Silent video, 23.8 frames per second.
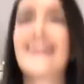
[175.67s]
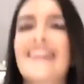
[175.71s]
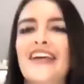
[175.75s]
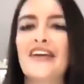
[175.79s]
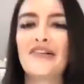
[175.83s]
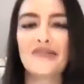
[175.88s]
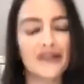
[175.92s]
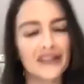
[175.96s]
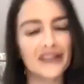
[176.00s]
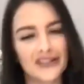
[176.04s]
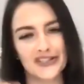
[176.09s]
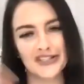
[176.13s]
they
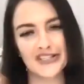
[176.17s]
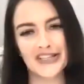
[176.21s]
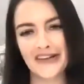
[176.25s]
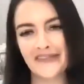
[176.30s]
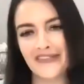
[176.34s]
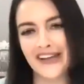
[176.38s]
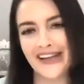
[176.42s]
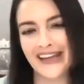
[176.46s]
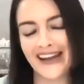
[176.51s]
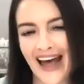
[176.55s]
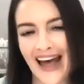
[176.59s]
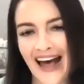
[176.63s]
really just have
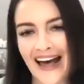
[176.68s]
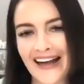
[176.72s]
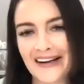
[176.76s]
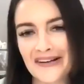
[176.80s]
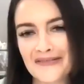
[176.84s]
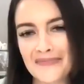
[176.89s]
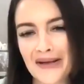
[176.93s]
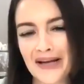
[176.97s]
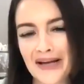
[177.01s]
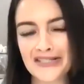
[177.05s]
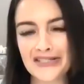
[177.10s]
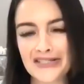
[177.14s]
like an
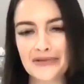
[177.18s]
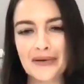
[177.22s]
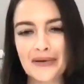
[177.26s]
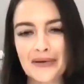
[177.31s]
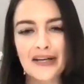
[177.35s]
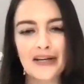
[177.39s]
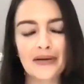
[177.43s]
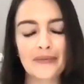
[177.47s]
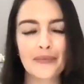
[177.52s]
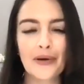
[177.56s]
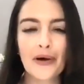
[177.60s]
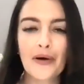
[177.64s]
added
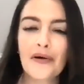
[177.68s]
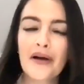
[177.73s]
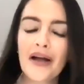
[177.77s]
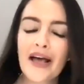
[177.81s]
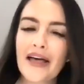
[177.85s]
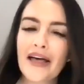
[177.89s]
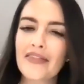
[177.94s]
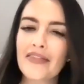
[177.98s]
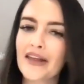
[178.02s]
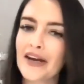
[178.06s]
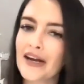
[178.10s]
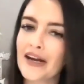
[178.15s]
mastermind component.
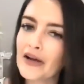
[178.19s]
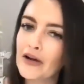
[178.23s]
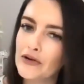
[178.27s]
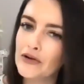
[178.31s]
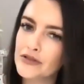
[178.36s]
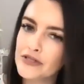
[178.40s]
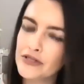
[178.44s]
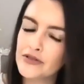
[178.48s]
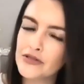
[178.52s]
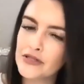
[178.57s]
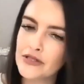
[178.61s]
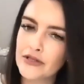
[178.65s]
And then I
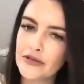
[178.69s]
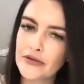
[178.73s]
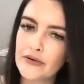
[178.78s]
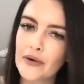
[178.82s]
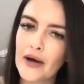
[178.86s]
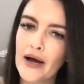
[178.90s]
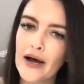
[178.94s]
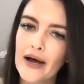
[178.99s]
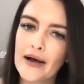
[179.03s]
also do